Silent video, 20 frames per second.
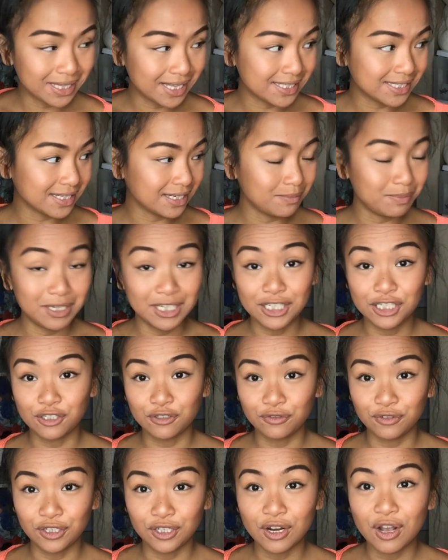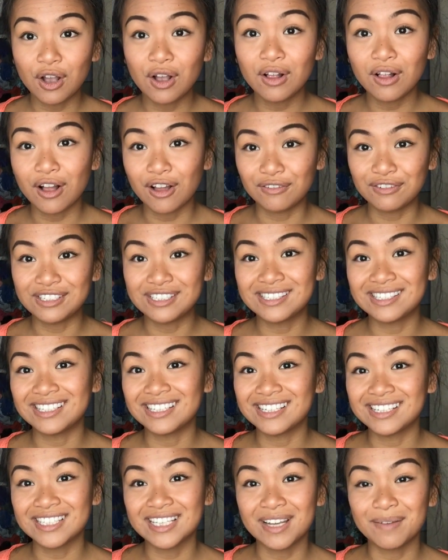but that's going to be in a different haul, obviously,
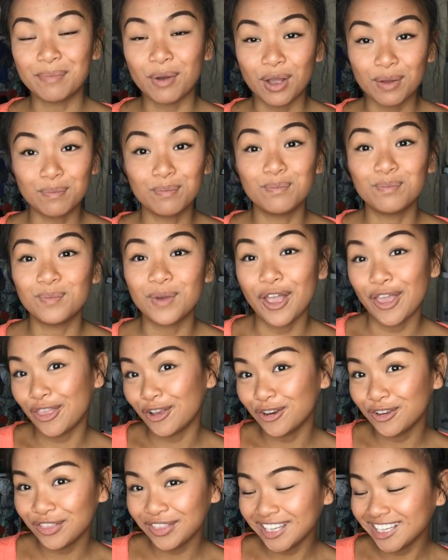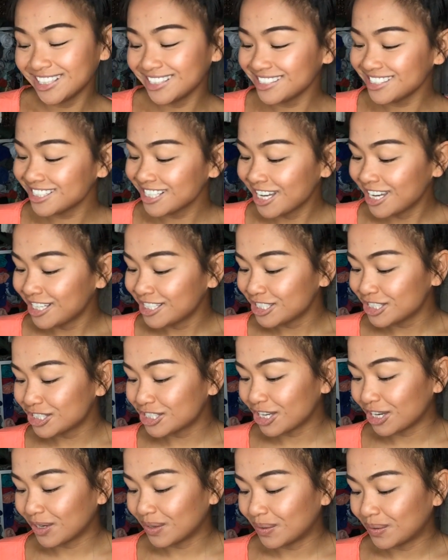because I bought other things.
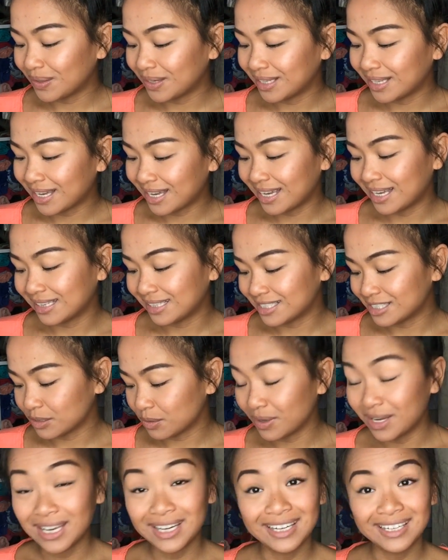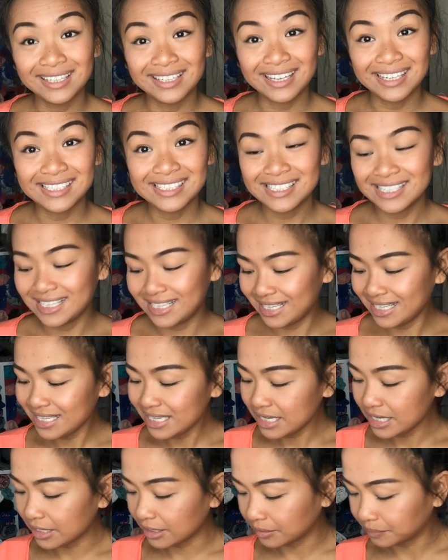So let's go ahead and get in
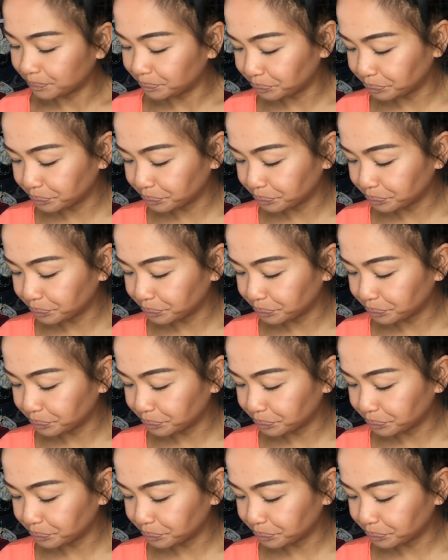here.